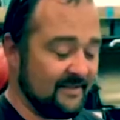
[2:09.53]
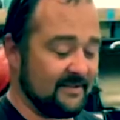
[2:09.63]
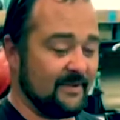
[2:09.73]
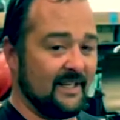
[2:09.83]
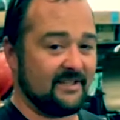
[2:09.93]
this
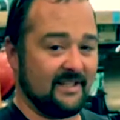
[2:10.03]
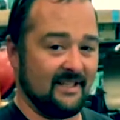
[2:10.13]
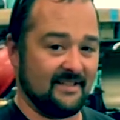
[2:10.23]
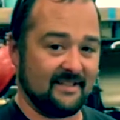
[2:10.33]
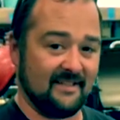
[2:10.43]
one actually
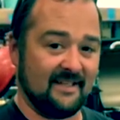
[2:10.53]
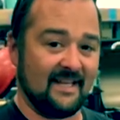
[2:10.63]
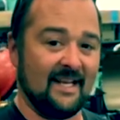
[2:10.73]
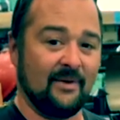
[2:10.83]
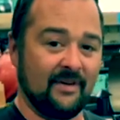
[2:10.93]
has a, a
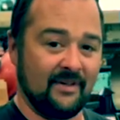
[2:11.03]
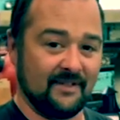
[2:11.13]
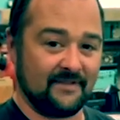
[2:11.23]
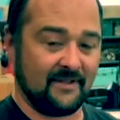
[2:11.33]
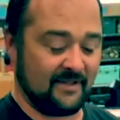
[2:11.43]
counter as
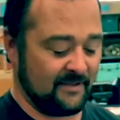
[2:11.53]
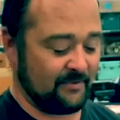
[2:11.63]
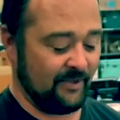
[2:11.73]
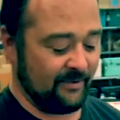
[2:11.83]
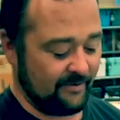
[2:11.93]
far as when you